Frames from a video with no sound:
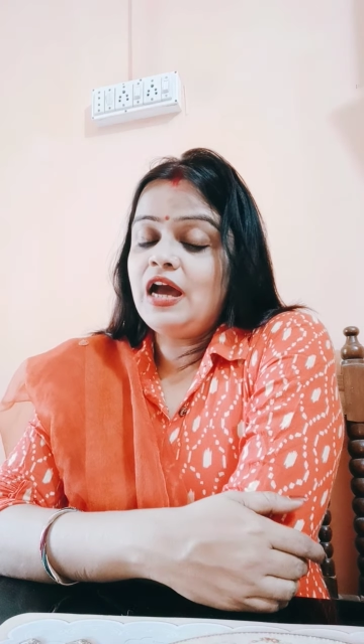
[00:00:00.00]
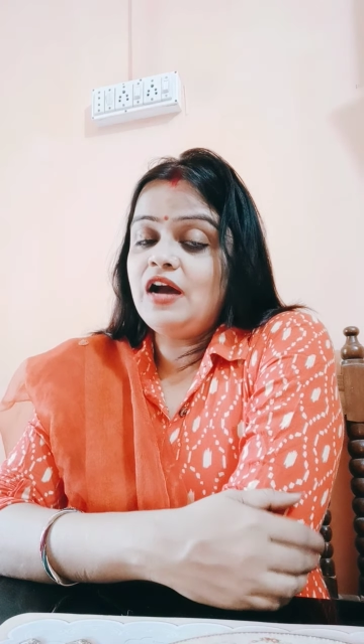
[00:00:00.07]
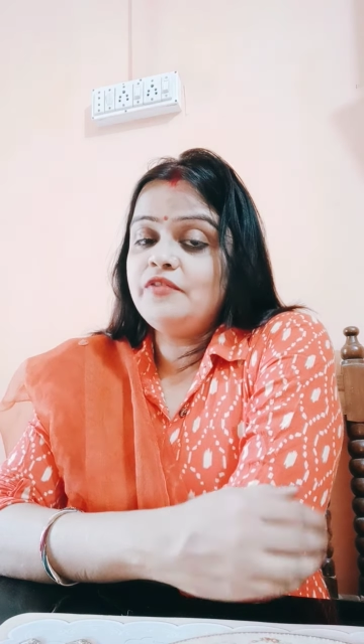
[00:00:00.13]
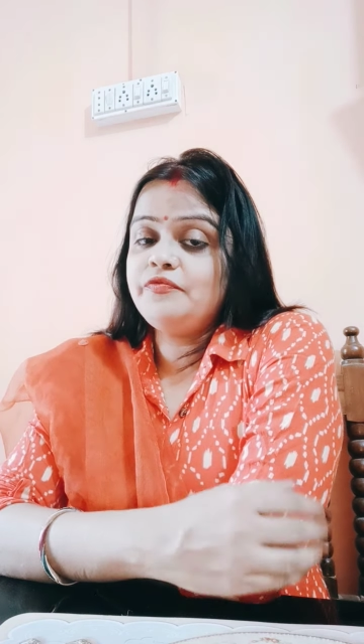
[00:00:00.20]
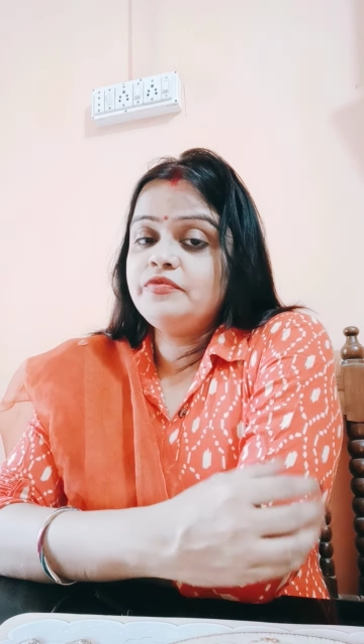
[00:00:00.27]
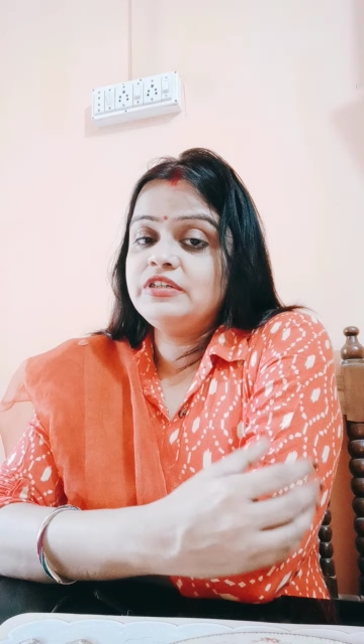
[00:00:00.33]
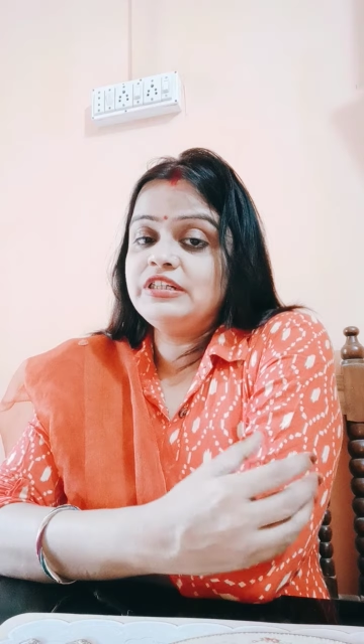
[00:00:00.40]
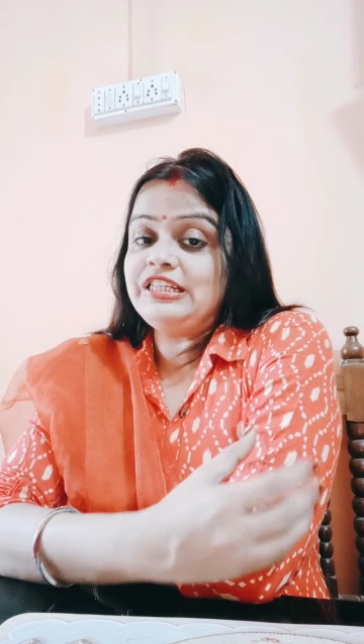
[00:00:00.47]

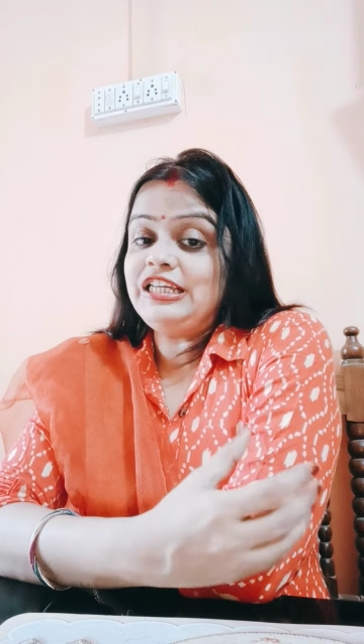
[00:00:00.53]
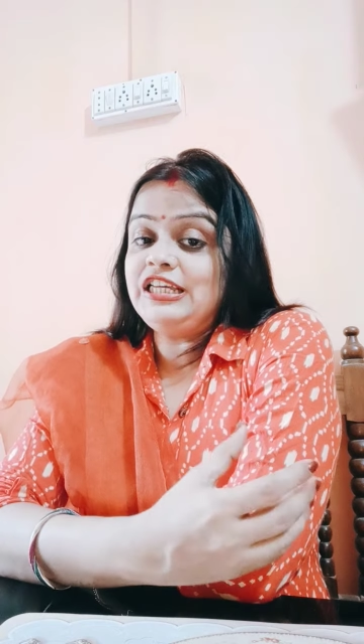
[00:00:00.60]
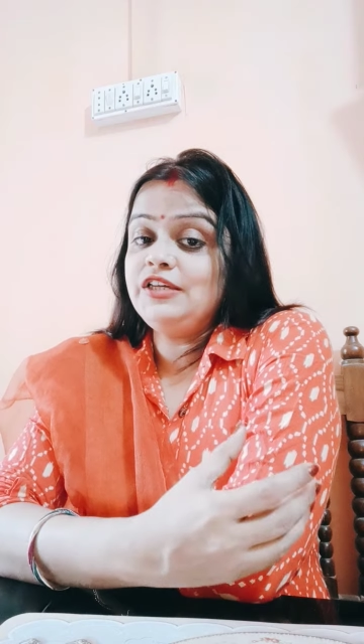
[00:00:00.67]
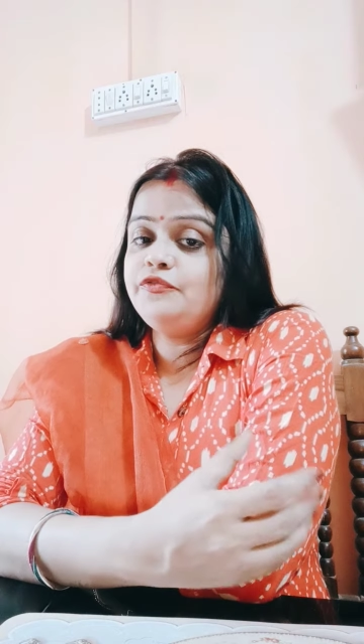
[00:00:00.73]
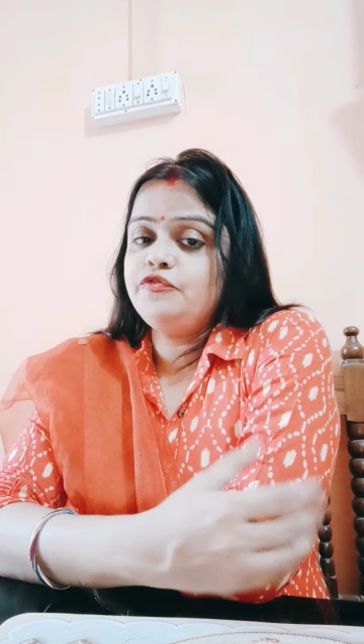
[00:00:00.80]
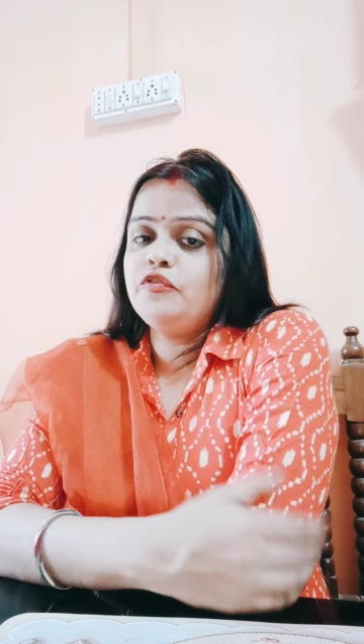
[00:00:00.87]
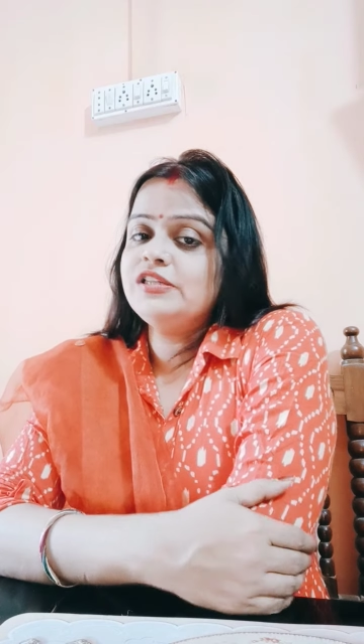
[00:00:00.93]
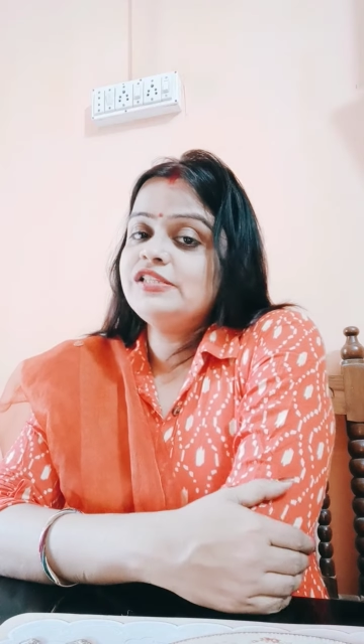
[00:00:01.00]
of
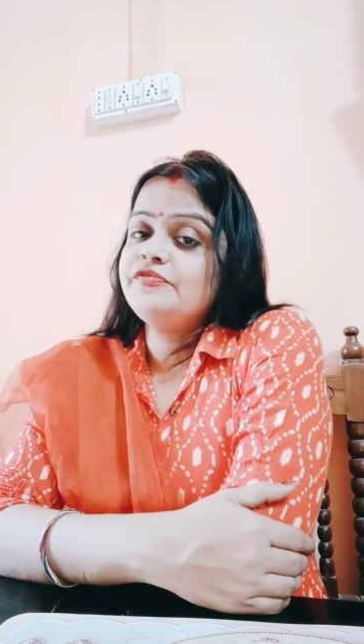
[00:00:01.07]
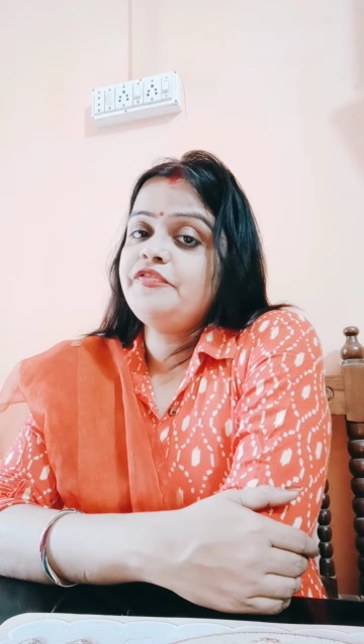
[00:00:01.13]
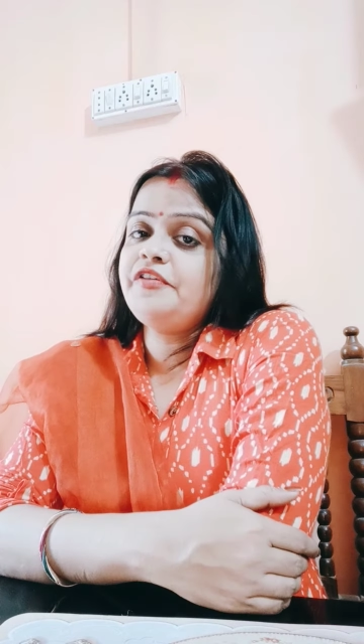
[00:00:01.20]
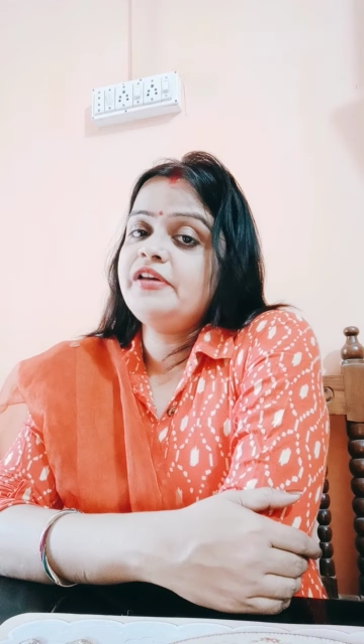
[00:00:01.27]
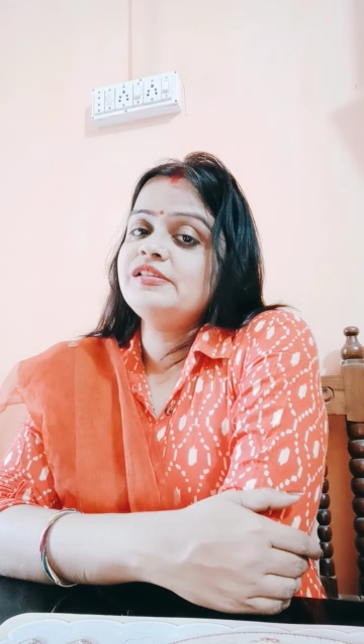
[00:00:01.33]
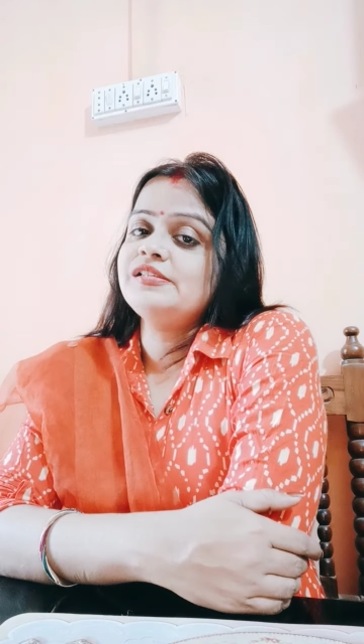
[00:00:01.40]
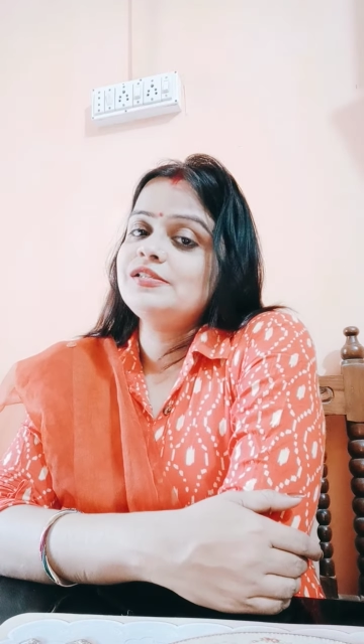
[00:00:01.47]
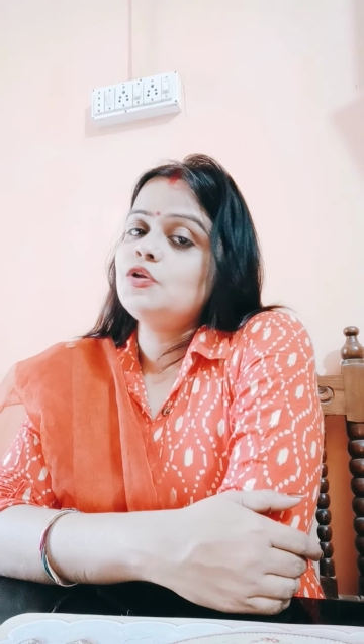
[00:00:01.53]
grief was
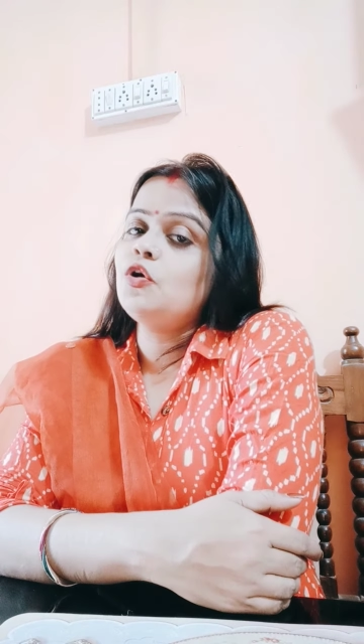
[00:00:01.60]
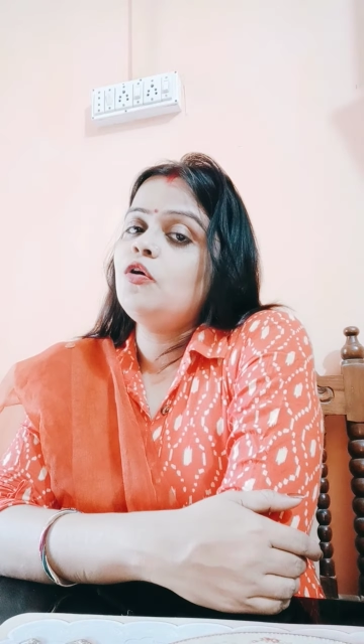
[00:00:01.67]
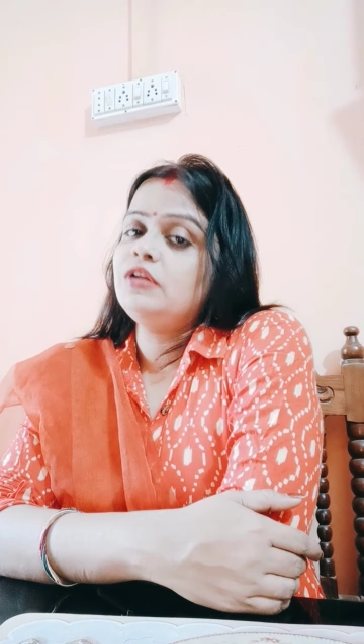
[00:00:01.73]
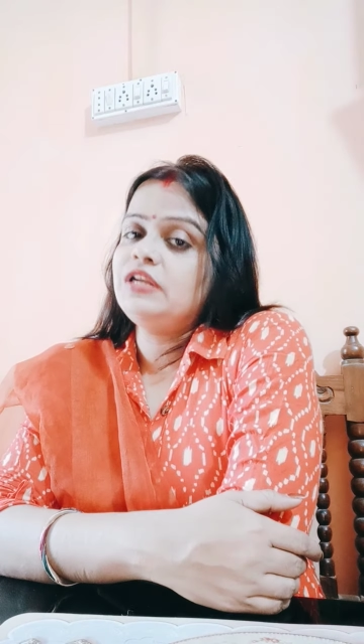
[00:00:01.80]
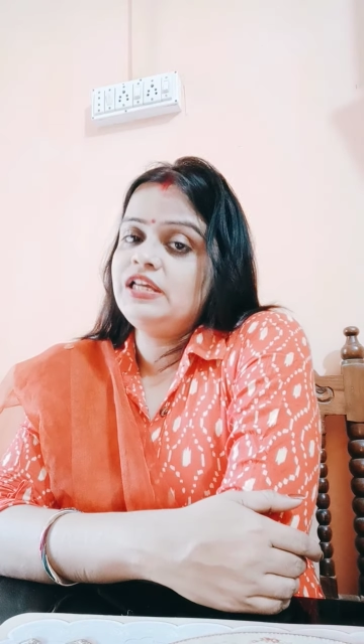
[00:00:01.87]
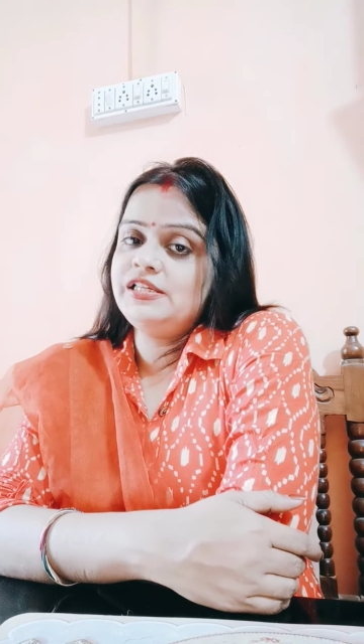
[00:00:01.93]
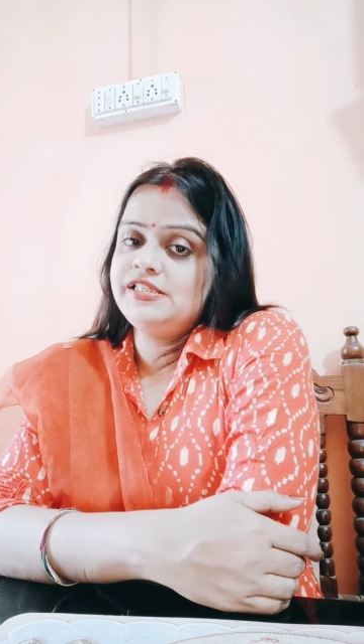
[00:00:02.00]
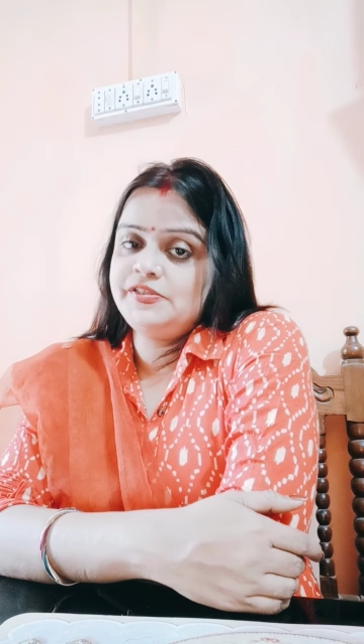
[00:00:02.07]
fixed
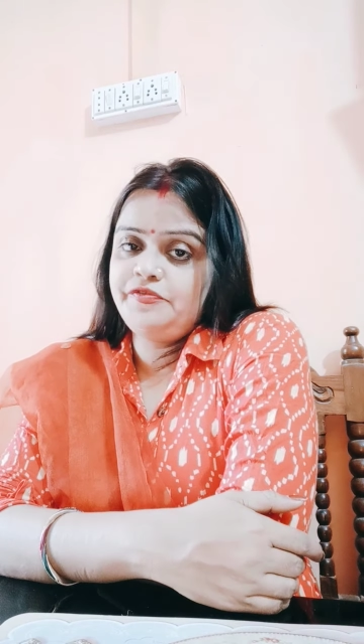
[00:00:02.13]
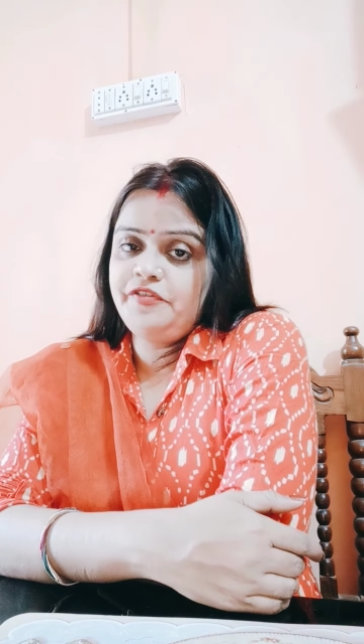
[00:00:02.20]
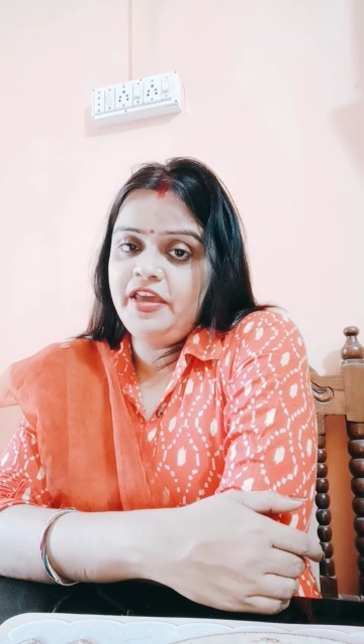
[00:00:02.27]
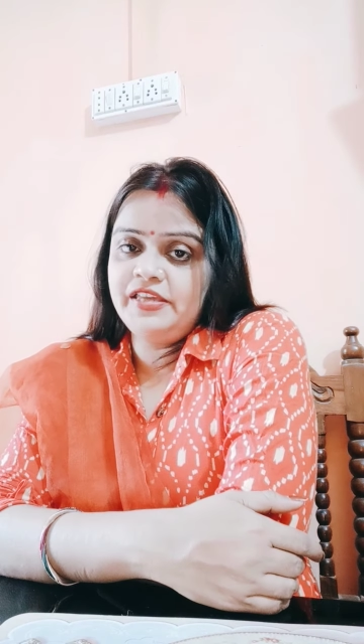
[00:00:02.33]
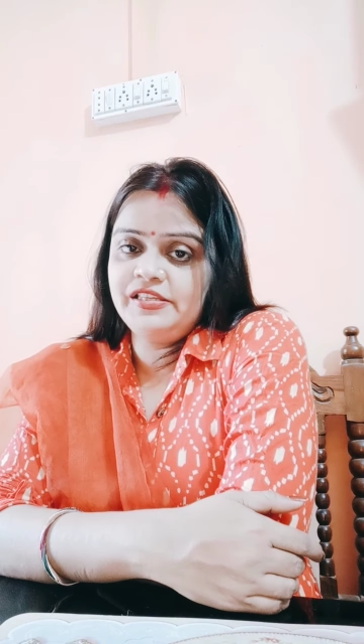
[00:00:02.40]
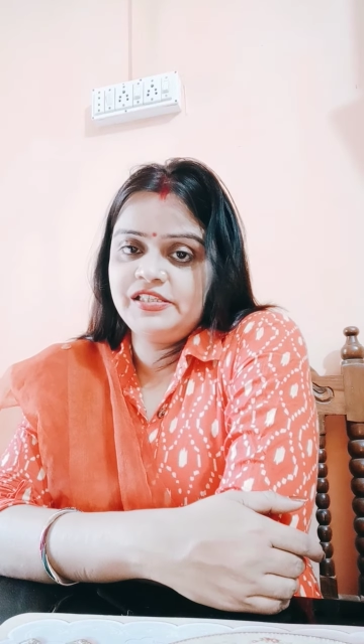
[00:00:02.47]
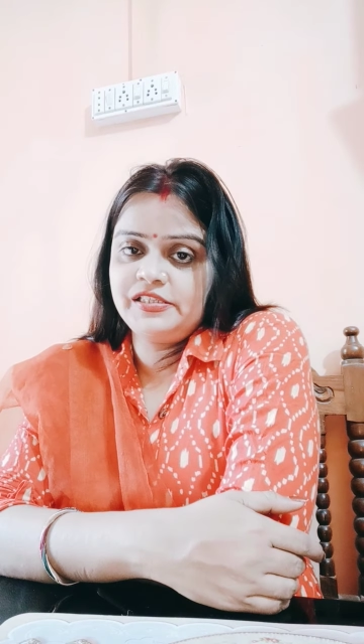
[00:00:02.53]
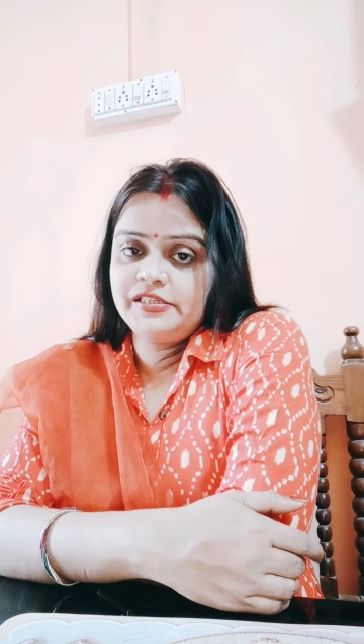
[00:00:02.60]
on his face.